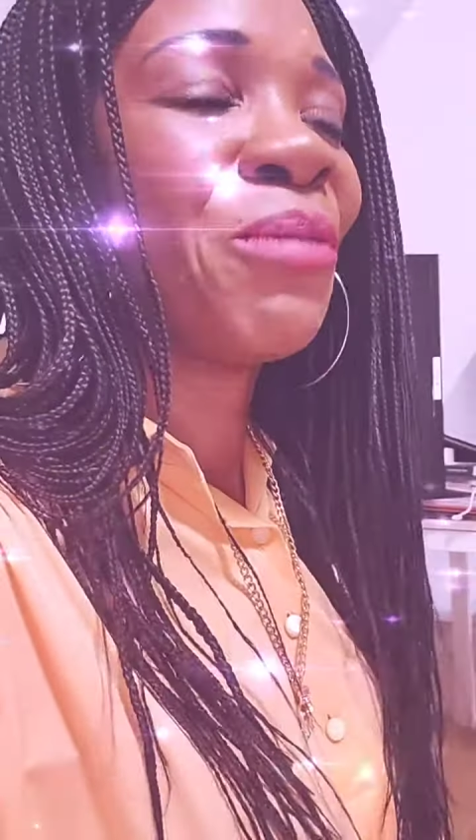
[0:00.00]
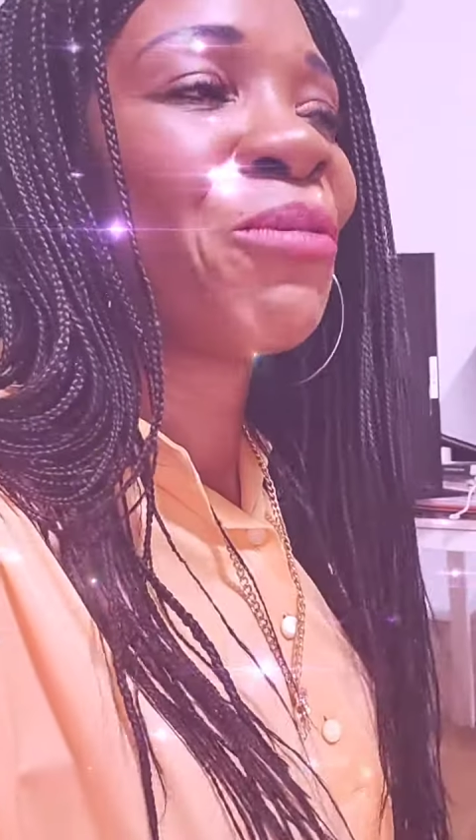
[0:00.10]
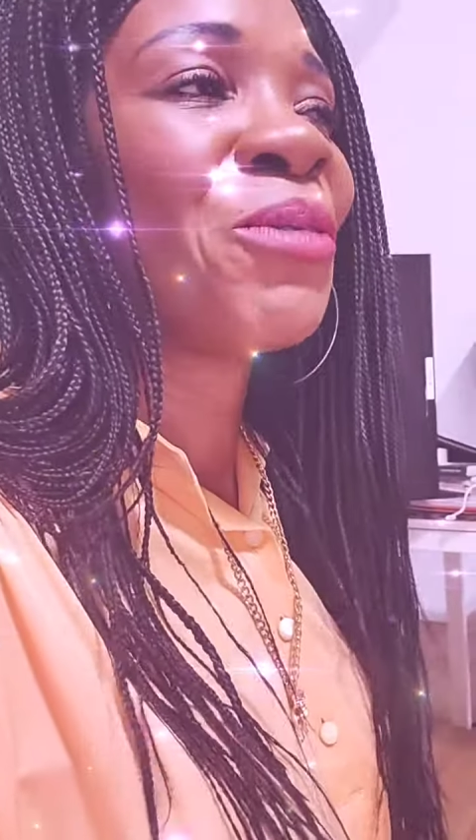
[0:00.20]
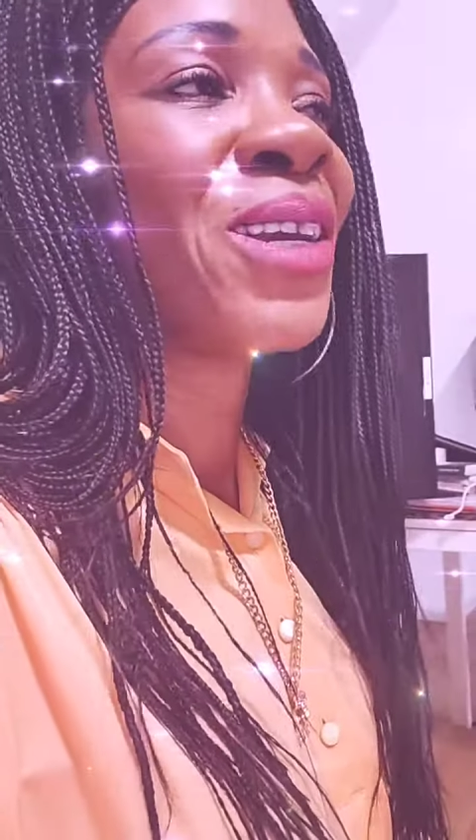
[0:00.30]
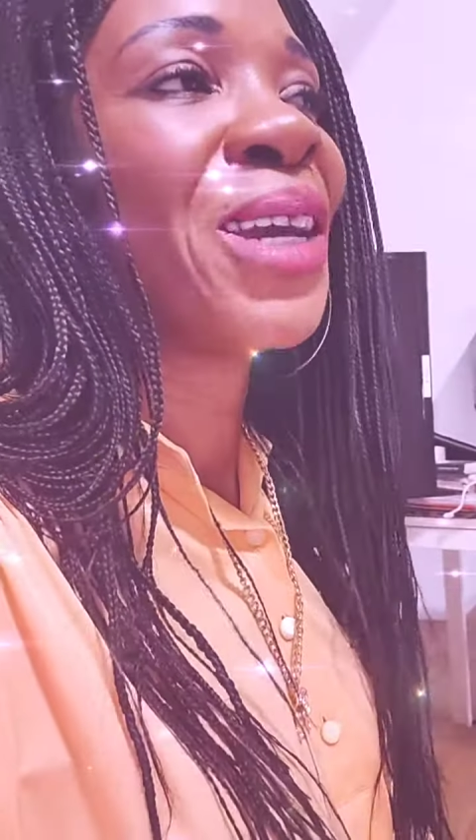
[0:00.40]

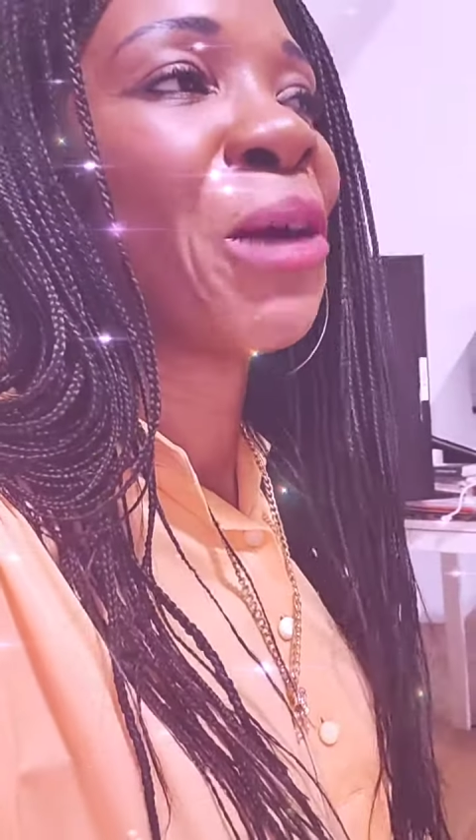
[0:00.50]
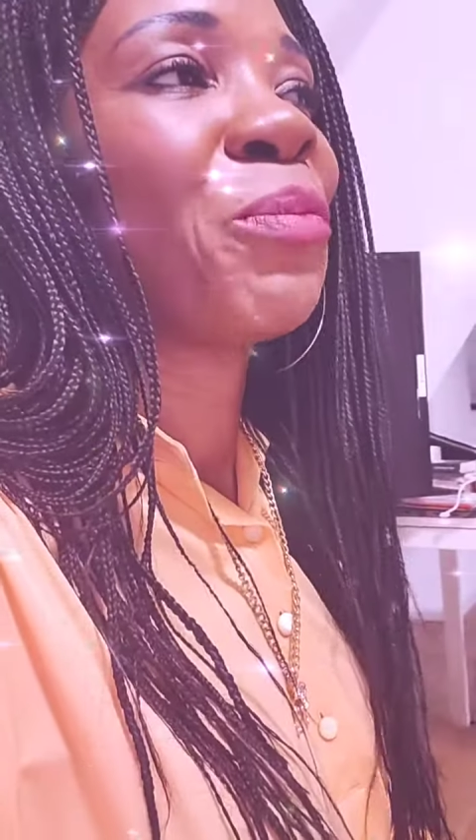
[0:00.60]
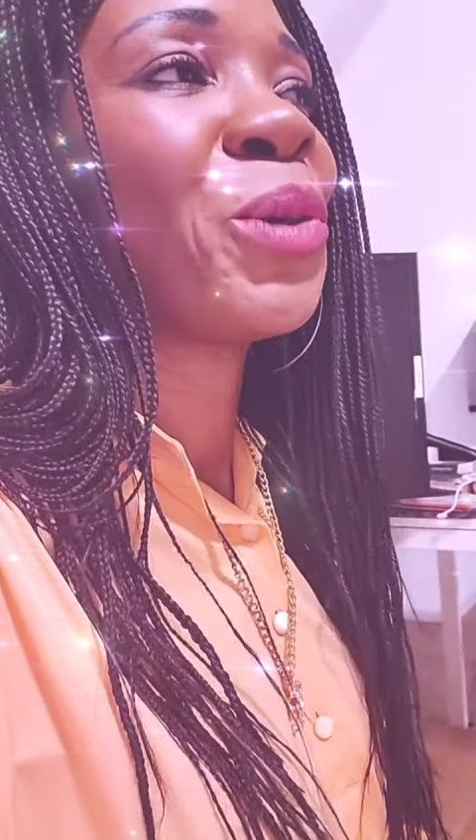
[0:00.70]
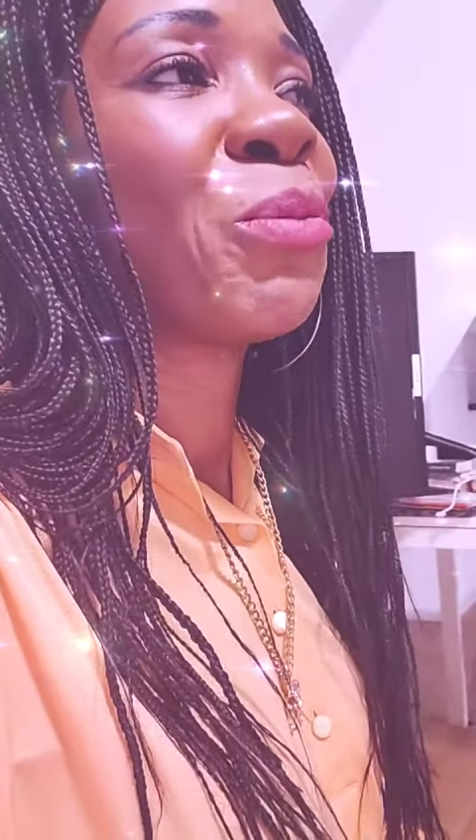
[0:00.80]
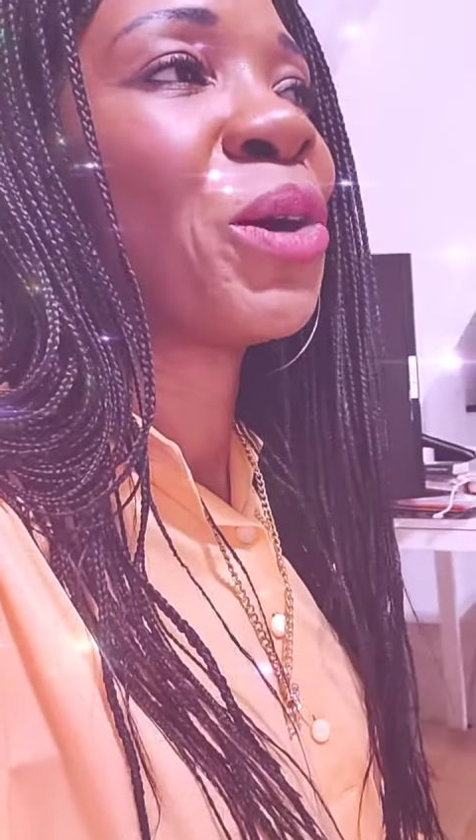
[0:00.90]
I'm really
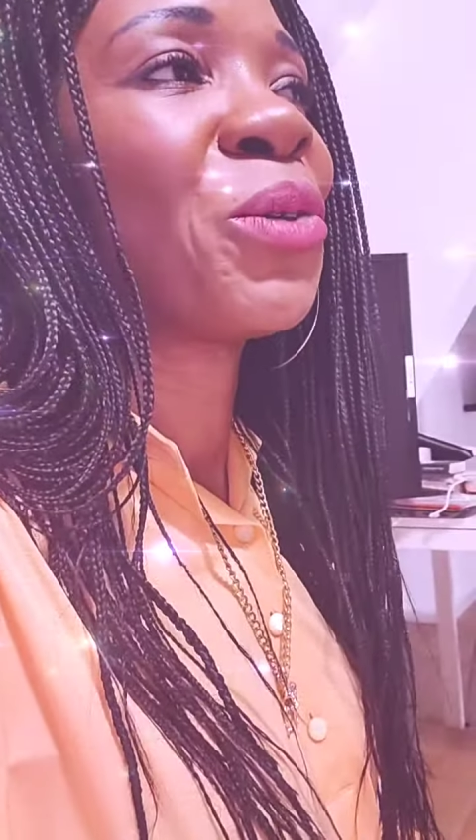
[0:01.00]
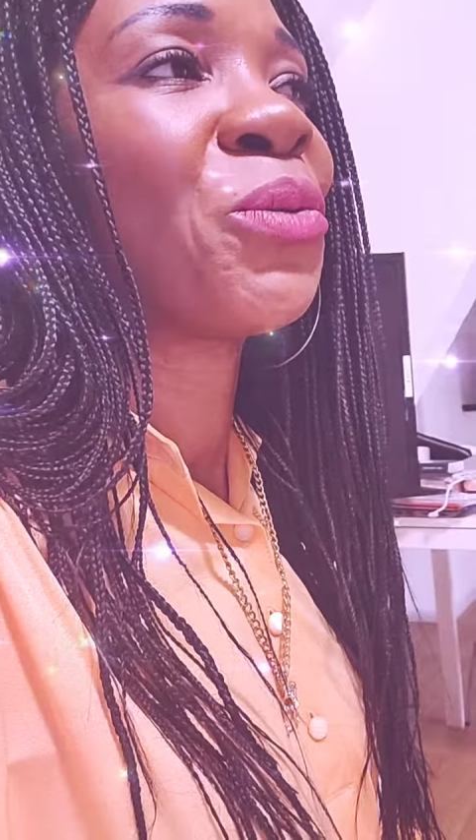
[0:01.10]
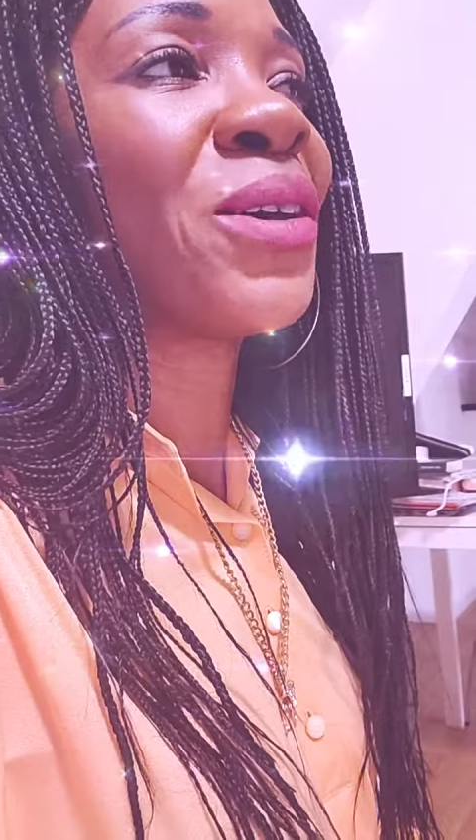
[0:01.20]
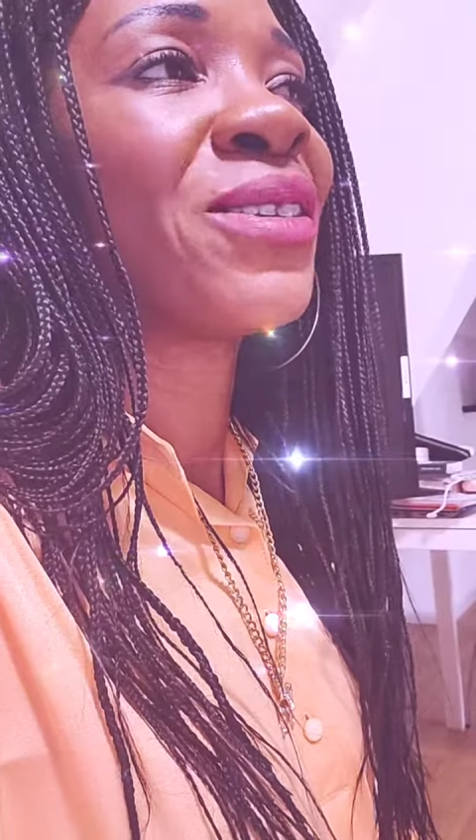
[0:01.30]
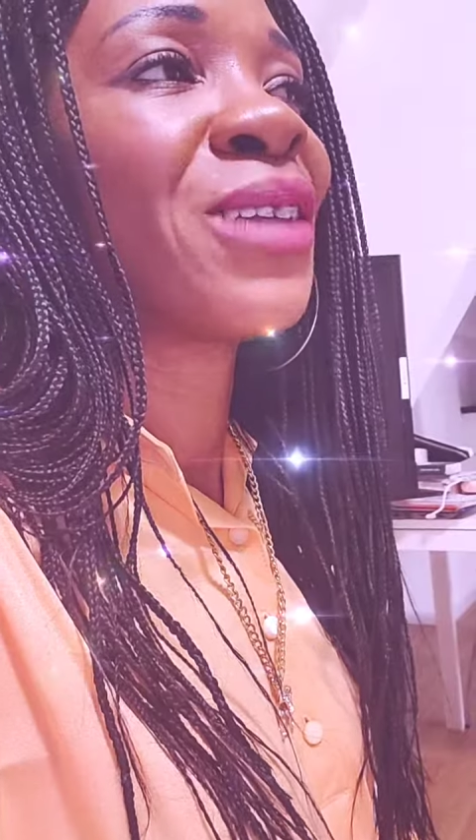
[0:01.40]
happy about
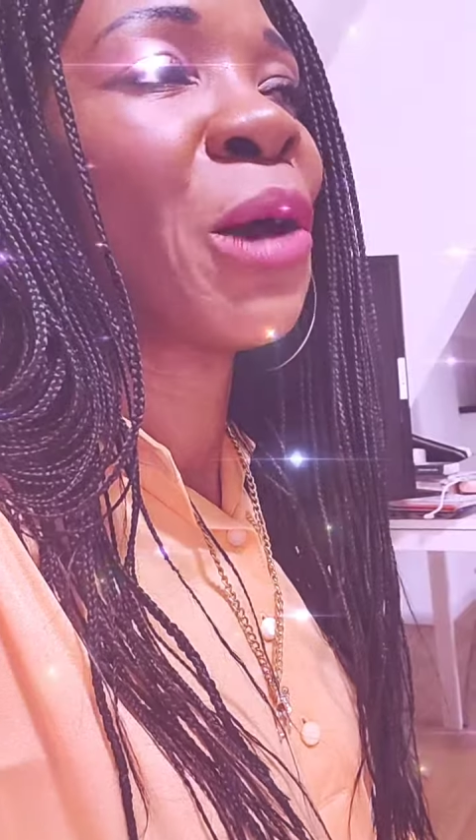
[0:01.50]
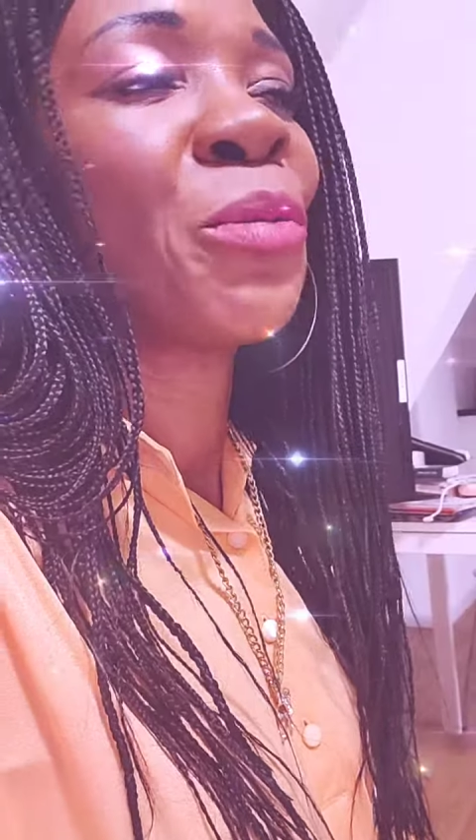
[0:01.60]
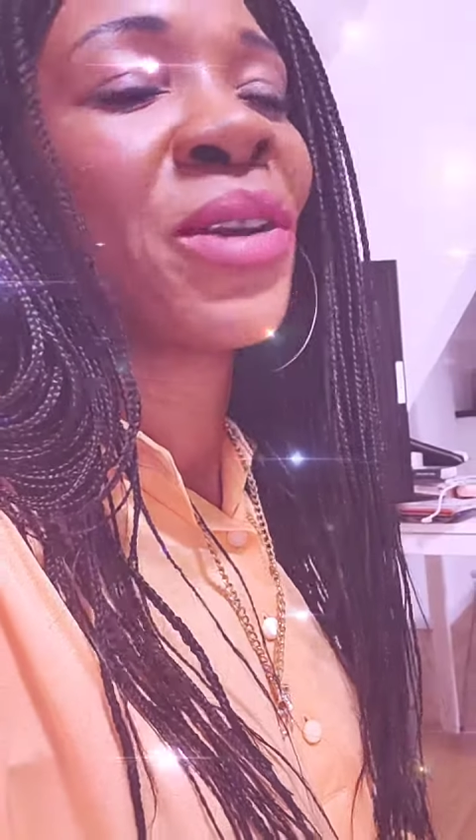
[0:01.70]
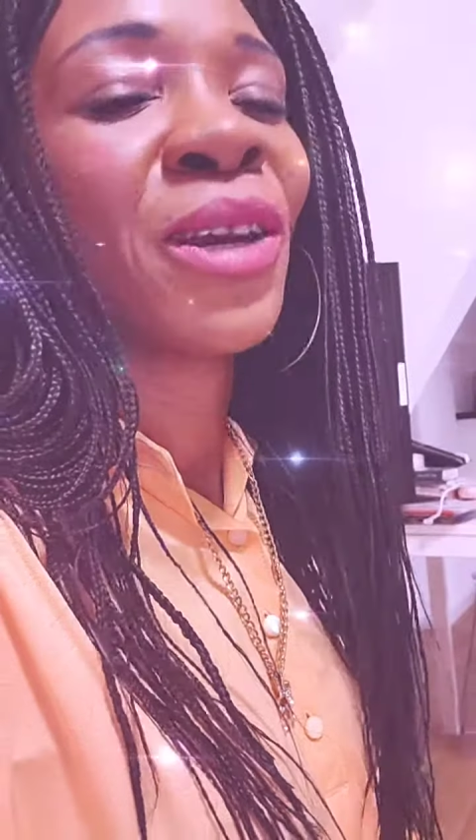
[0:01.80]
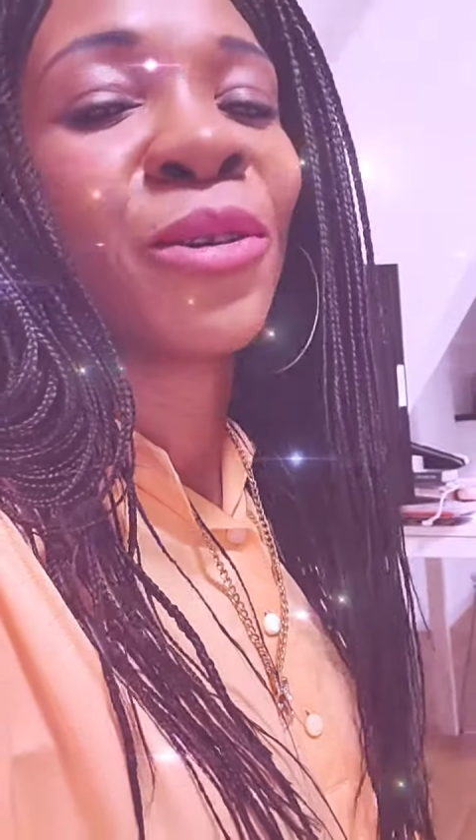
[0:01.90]
what's
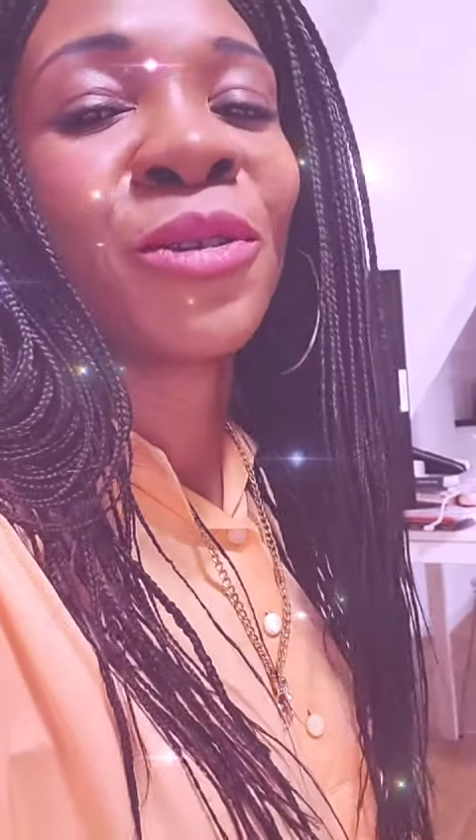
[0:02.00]
happening on